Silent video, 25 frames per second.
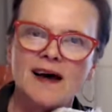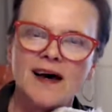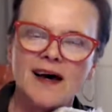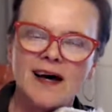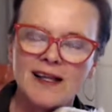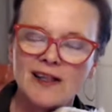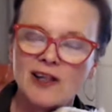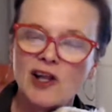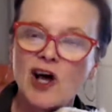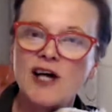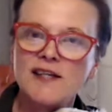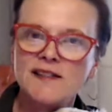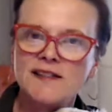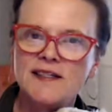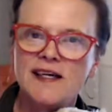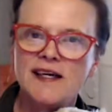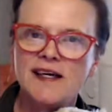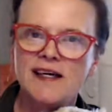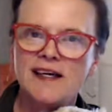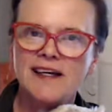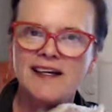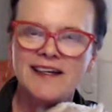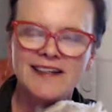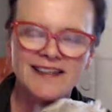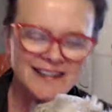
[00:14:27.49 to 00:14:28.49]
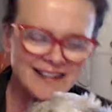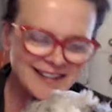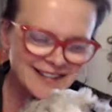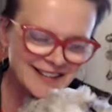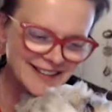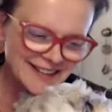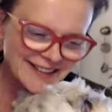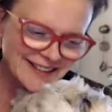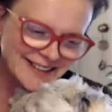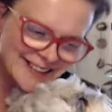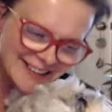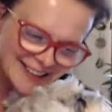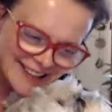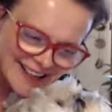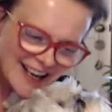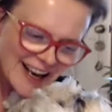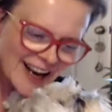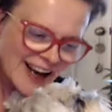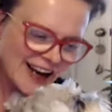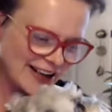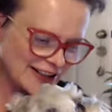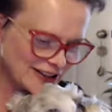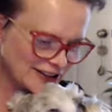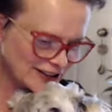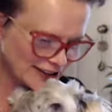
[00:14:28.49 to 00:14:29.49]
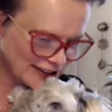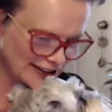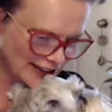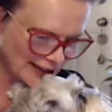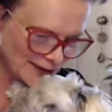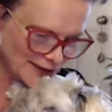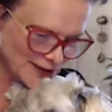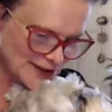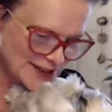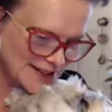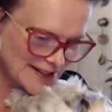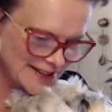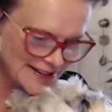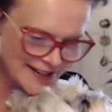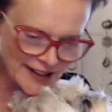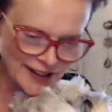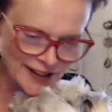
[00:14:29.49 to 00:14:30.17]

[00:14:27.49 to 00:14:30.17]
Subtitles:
latte. I thought that was